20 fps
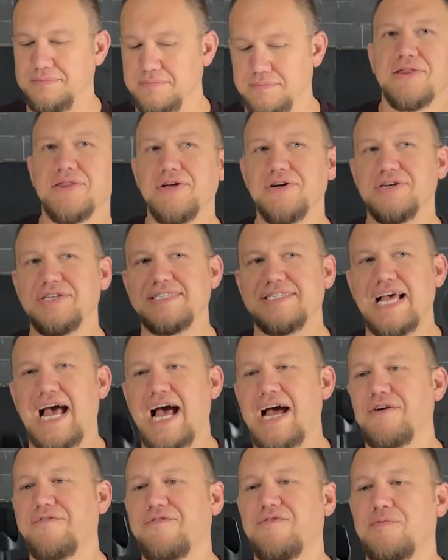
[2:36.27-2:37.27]
They're
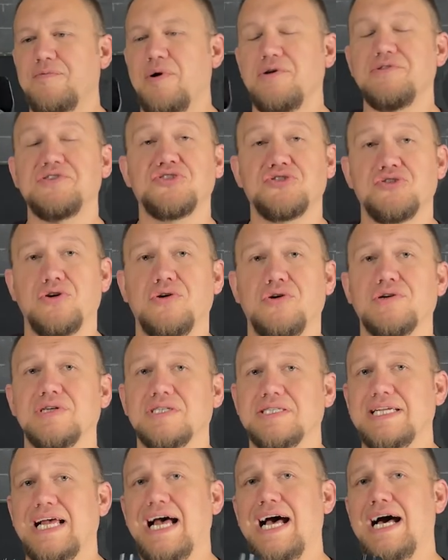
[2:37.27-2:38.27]
designed for both strong
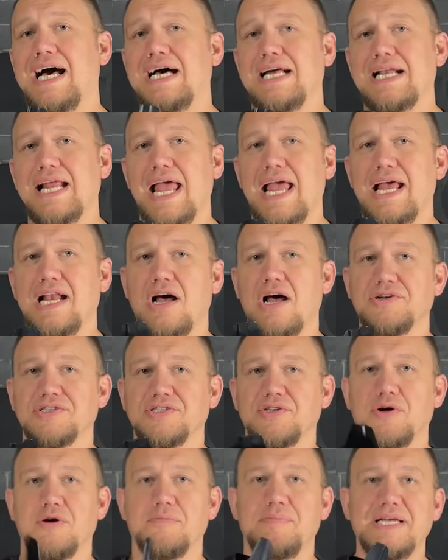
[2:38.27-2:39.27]
side and
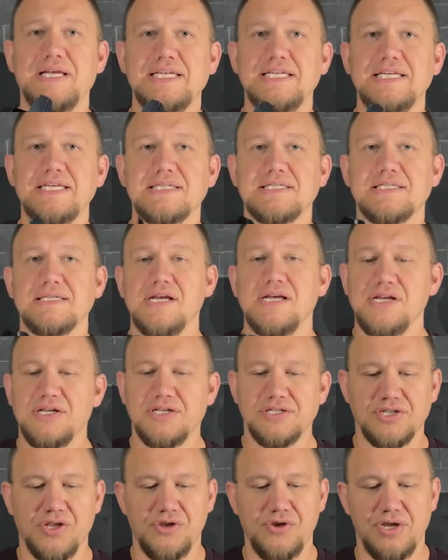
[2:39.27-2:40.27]
also appendix,
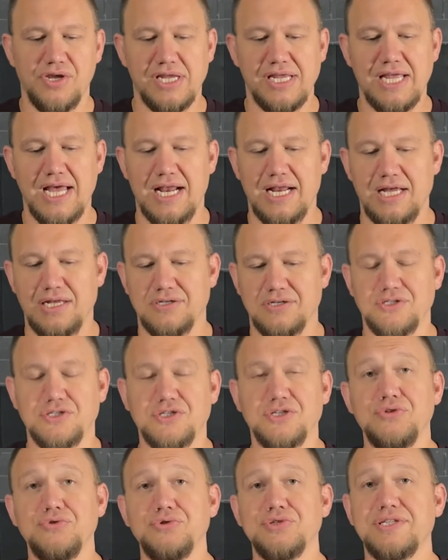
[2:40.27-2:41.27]
so you can kind of
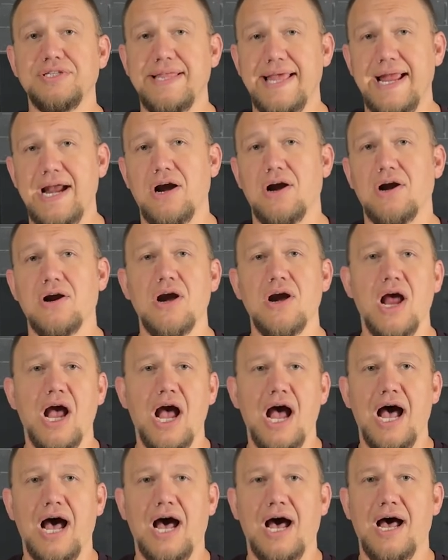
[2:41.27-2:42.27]
choose there
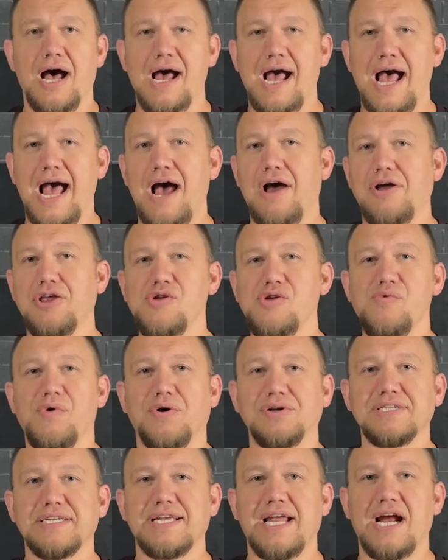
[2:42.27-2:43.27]
how you
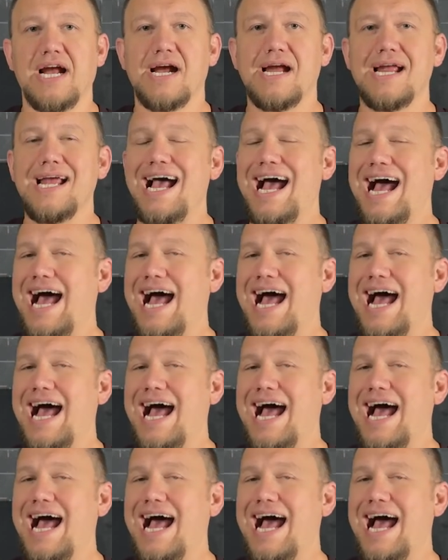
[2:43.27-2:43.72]
want to carry it.